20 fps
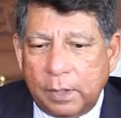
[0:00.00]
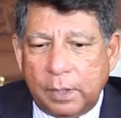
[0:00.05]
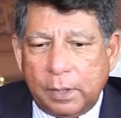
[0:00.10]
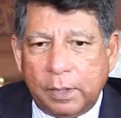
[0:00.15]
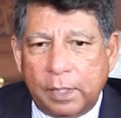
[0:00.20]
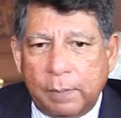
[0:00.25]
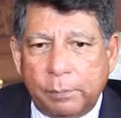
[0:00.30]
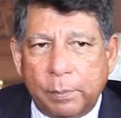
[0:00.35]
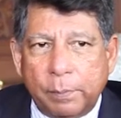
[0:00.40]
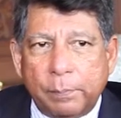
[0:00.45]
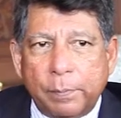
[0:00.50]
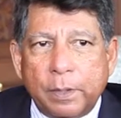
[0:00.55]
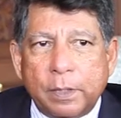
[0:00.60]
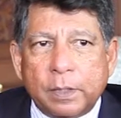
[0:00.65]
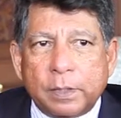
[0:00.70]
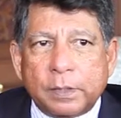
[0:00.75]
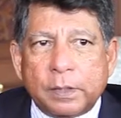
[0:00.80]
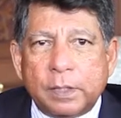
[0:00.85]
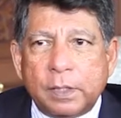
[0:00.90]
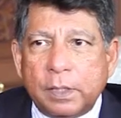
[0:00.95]

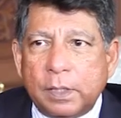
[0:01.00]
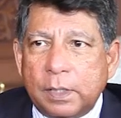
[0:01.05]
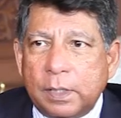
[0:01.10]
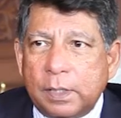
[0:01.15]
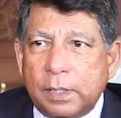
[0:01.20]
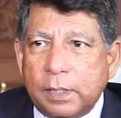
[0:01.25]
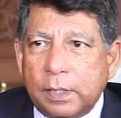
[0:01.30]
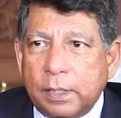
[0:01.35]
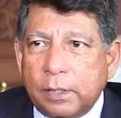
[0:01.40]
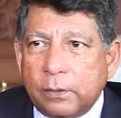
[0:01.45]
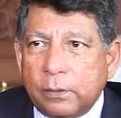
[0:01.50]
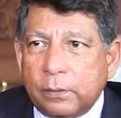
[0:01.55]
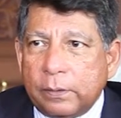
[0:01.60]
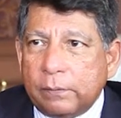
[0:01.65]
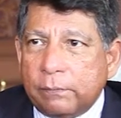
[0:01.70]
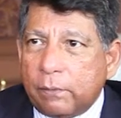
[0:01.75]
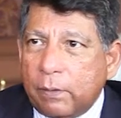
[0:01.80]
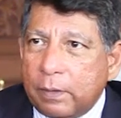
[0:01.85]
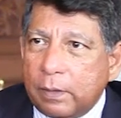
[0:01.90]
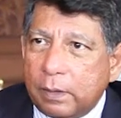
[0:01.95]
capability,
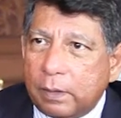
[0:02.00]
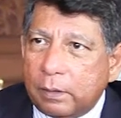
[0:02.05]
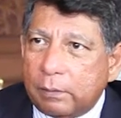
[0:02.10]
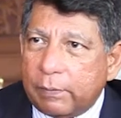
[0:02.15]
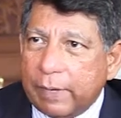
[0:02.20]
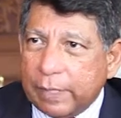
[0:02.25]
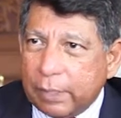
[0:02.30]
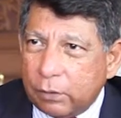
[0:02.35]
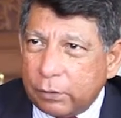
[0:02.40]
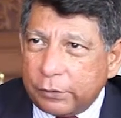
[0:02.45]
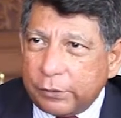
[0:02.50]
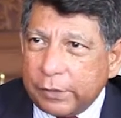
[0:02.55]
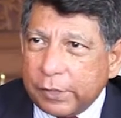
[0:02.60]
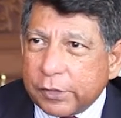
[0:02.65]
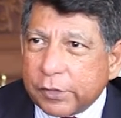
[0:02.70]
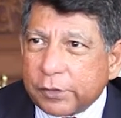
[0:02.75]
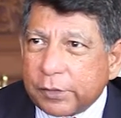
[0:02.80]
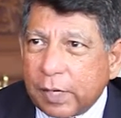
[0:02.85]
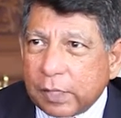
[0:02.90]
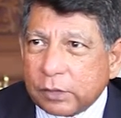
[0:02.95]
regulatory
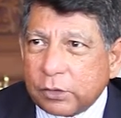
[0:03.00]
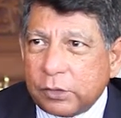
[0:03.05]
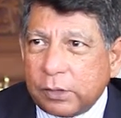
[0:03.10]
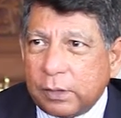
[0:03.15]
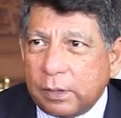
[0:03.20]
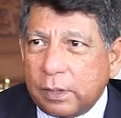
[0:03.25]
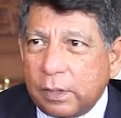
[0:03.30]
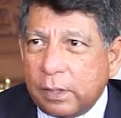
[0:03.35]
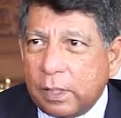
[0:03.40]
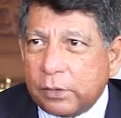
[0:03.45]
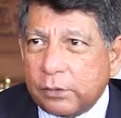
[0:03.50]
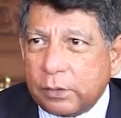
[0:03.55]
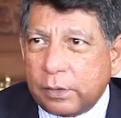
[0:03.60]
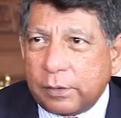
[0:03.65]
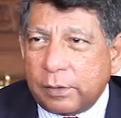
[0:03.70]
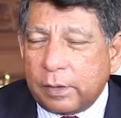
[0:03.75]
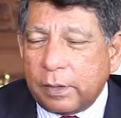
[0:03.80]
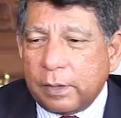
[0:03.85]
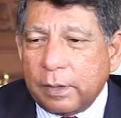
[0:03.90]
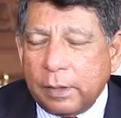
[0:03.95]
structure,
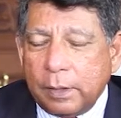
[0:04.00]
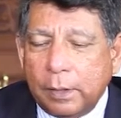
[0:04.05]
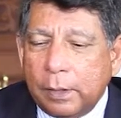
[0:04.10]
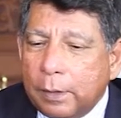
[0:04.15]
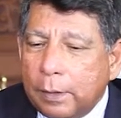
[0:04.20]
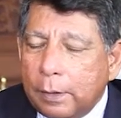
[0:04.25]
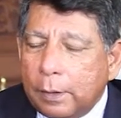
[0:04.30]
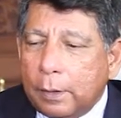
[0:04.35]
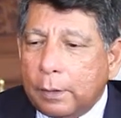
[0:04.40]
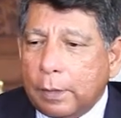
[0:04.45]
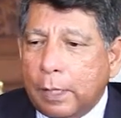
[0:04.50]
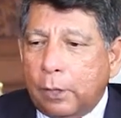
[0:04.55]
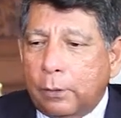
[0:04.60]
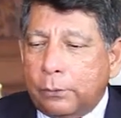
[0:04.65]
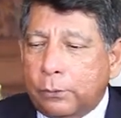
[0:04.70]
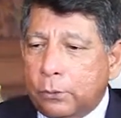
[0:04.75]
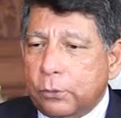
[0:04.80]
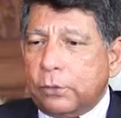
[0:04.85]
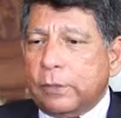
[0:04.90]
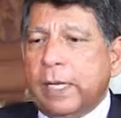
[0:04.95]
etc. Now,
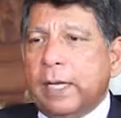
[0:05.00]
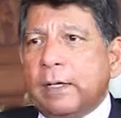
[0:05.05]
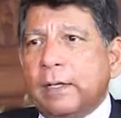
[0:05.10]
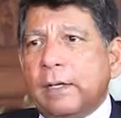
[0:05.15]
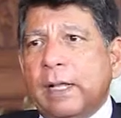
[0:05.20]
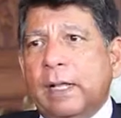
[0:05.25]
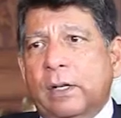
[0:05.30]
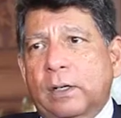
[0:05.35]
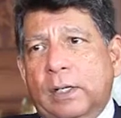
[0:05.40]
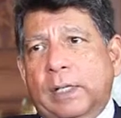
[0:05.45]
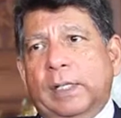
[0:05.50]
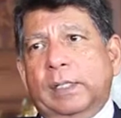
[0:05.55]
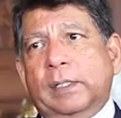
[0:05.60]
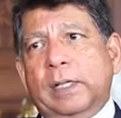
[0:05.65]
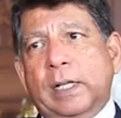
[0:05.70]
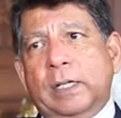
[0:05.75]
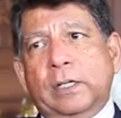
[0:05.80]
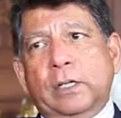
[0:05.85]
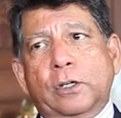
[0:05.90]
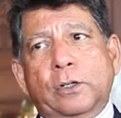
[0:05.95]
you sit down like
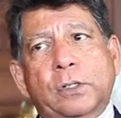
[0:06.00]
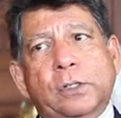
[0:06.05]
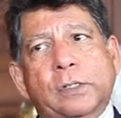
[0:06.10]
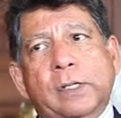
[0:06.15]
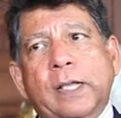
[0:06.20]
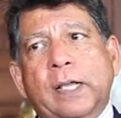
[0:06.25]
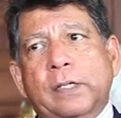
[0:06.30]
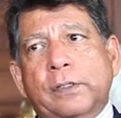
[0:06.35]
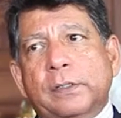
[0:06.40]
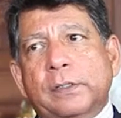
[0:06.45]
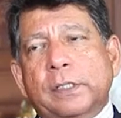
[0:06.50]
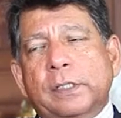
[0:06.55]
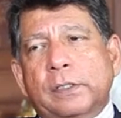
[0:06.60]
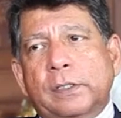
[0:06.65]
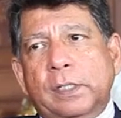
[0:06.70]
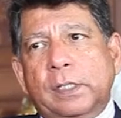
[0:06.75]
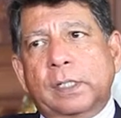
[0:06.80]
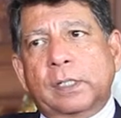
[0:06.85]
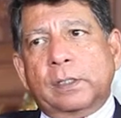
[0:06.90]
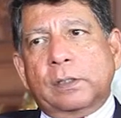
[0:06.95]
that, you discuss these
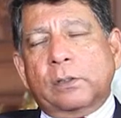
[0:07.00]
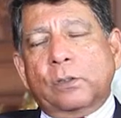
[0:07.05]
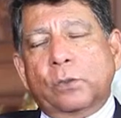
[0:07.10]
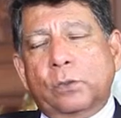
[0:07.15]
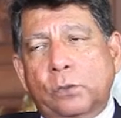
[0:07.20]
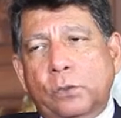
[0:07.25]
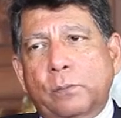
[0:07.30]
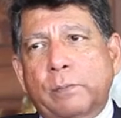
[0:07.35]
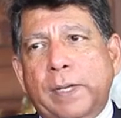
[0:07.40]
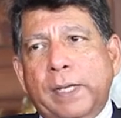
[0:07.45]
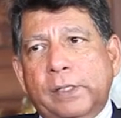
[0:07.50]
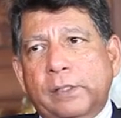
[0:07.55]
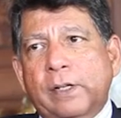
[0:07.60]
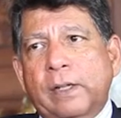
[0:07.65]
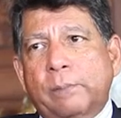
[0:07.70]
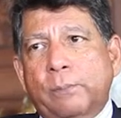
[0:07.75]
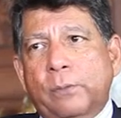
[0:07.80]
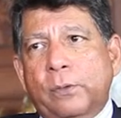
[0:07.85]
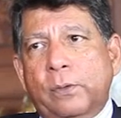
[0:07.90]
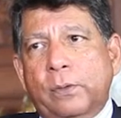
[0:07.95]
things, you do make
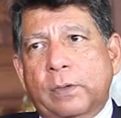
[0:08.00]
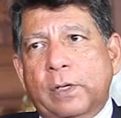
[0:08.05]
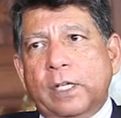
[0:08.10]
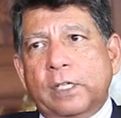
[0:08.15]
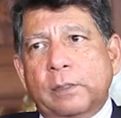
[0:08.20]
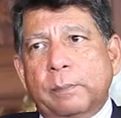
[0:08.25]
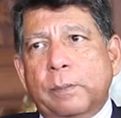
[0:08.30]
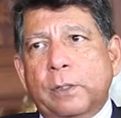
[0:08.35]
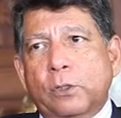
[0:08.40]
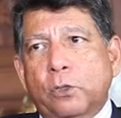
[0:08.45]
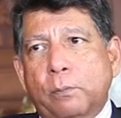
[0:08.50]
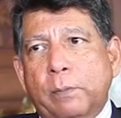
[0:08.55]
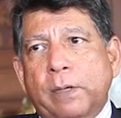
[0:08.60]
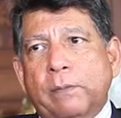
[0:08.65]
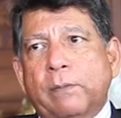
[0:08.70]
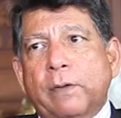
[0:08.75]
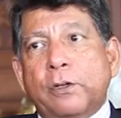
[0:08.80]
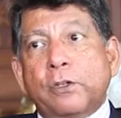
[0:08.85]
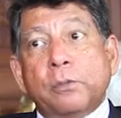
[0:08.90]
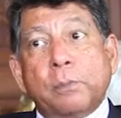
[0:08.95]
some progress, but you make
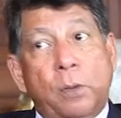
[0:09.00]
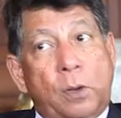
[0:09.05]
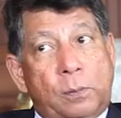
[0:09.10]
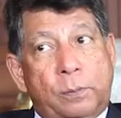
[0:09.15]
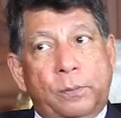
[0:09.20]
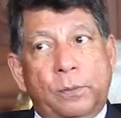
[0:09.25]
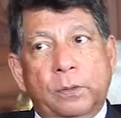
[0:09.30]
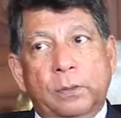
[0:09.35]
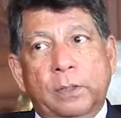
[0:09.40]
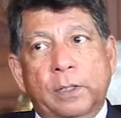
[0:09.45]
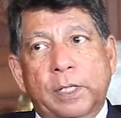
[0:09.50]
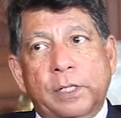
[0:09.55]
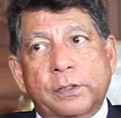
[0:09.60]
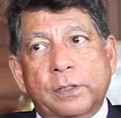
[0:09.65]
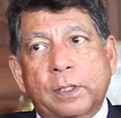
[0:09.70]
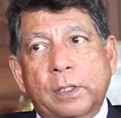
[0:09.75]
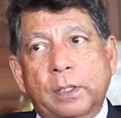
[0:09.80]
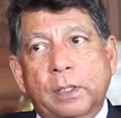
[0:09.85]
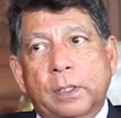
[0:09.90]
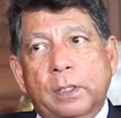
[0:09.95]
very small progress.
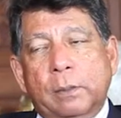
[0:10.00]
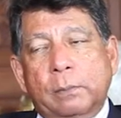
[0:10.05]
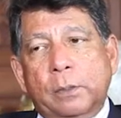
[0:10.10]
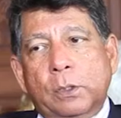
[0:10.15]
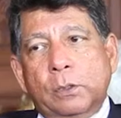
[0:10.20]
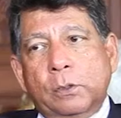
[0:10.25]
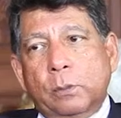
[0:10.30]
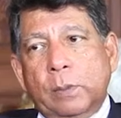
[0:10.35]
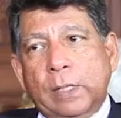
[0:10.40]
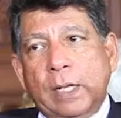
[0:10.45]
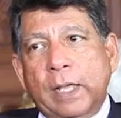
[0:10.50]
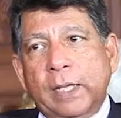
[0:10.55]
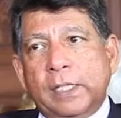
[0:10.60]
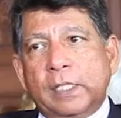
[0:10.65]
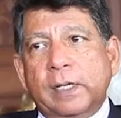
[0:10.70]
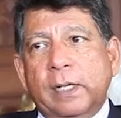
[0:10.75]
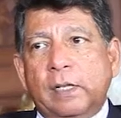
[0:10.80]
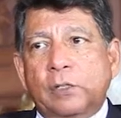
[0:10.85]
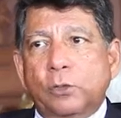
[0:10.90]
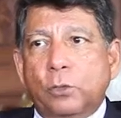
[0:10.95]
Because when I
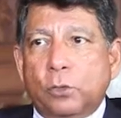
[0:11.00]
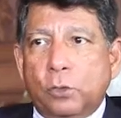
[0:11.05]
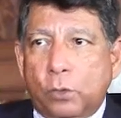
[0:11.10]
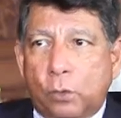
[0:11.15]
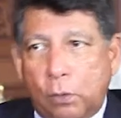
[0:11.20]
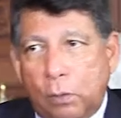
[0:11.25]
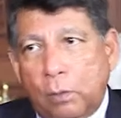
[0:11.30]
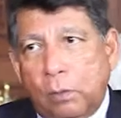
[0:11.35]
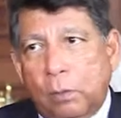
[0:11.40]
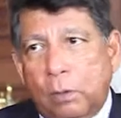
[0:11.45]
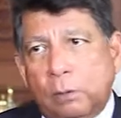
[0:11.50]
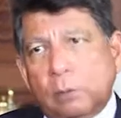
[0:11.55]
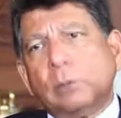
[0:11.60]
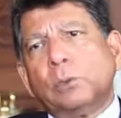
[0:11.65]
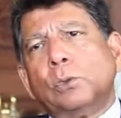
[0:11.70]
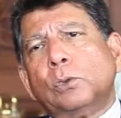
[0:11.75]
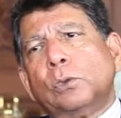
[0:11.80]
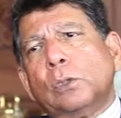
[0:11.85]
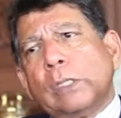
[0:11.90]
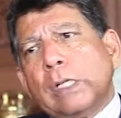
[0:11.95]
tell you
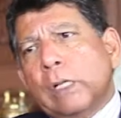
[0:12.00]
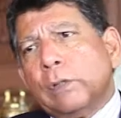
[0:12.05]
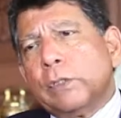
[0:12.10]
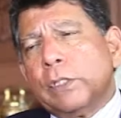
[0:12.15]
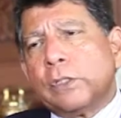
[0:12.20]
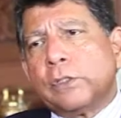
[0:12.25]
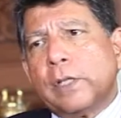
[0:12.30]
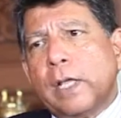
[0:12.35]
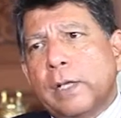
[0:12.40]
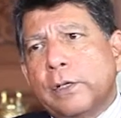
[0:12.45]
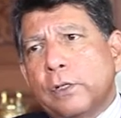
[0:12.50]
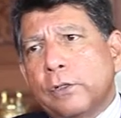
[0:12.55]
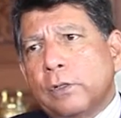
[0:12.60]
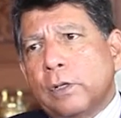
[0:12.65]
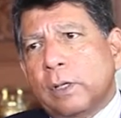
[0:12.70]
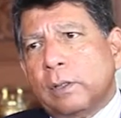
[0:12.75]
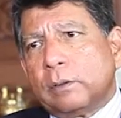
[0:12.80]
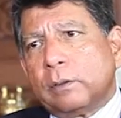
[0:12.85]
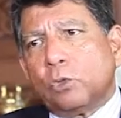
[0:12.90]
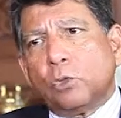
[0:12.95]
your accounting standards
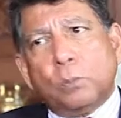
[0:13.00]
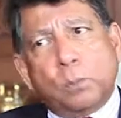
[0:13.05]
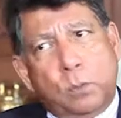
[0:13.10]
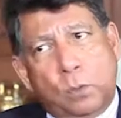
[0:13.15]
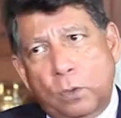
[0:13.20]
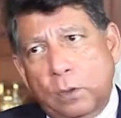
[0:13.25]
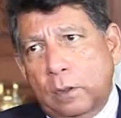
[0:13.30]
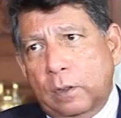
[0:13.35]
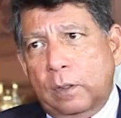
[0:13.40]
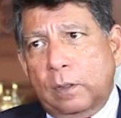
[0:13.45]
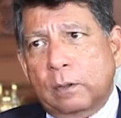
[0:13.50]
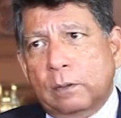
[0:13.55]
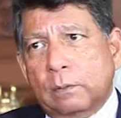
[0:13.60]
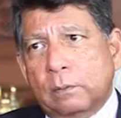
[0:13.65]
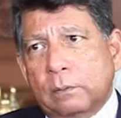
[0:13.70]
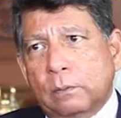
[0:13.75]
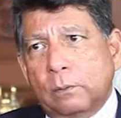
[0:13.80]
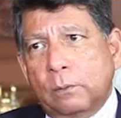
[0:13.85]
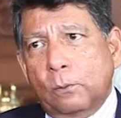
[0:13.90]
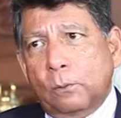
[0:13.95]
are too poor,
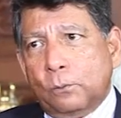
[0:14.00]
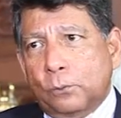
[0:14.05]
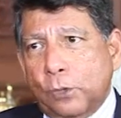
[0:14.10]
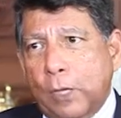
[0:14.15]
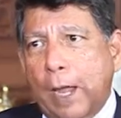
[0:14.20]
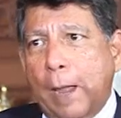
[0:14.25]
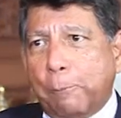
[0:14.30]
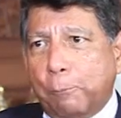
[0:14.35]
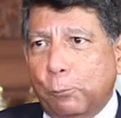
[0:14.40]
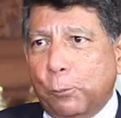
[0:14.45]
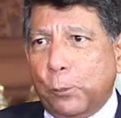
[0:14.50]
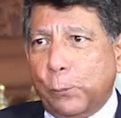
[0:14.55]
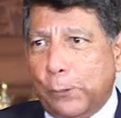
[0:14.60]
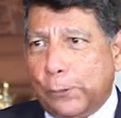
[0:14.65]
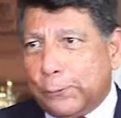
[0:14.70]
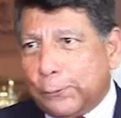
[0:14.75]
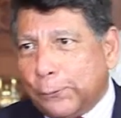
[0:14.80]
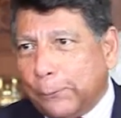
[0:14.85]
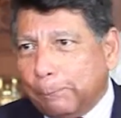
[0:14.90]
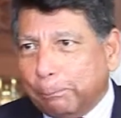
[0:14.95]
old chap, you
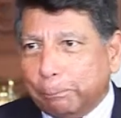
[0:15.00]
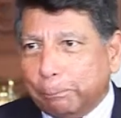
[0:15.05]
must,